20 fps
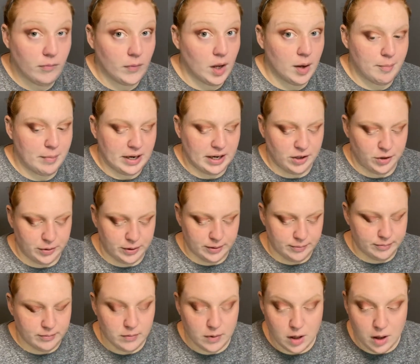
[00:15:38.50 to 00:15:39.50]
But I do it.
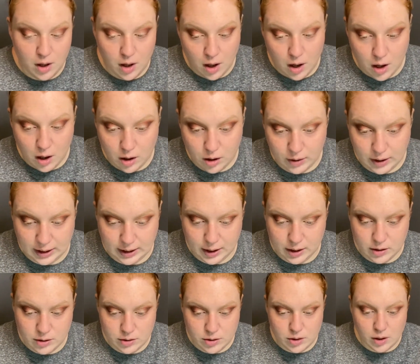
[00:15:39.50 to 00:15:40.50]
Okay,
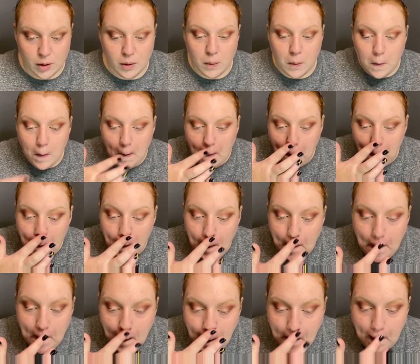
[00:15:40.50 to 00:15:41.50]
so
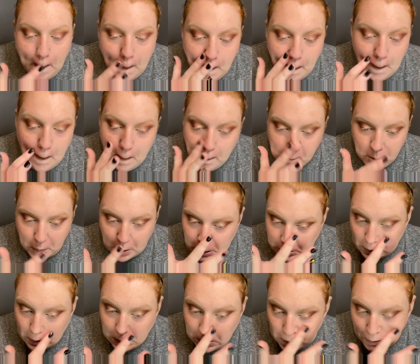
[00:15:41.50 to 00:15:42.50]

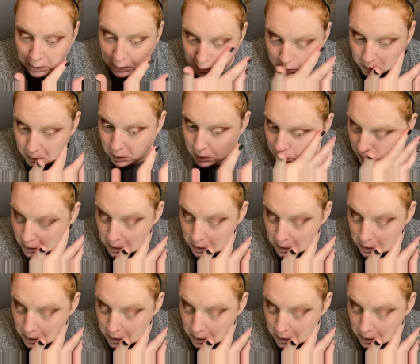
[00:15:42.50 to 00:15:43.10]
blend that in.